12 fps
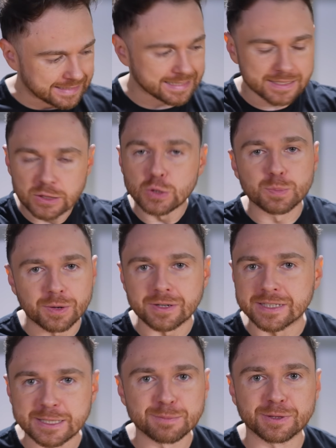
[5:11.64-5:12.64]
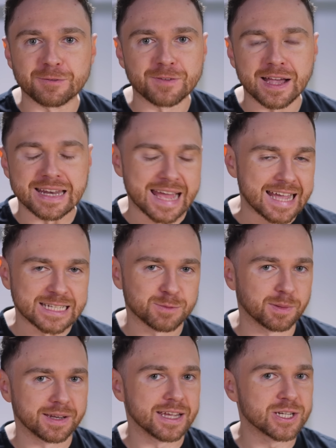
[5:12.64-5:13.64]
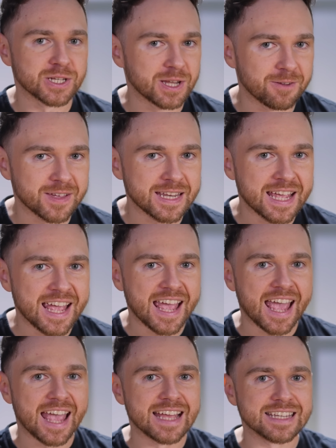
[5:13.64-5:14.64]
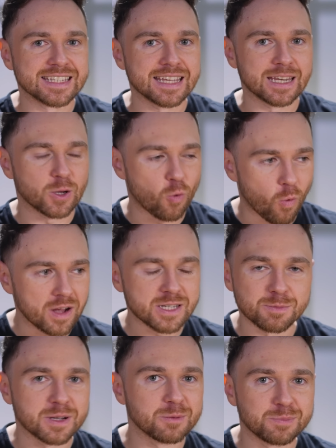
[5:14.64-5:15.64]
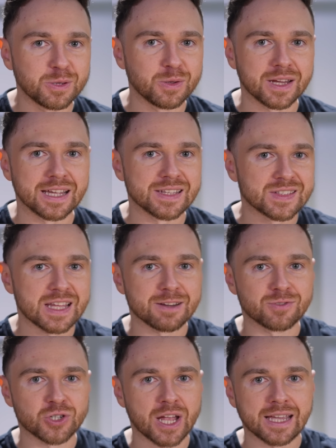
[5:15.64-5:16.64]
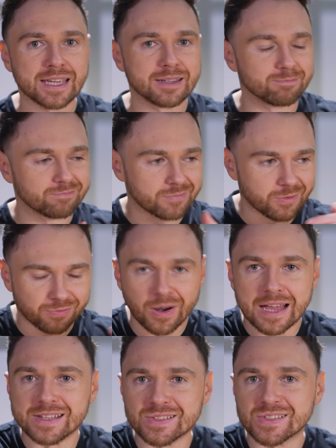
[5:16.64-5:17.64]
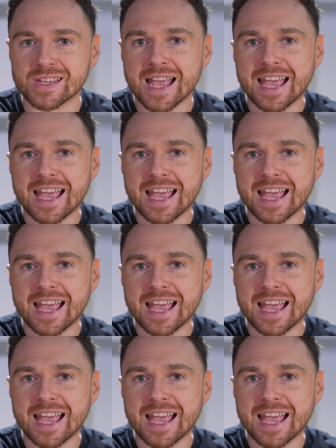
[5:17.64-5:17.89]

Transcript: that's a super simplified explanation of it. And in quantum computing, instead of checking friends,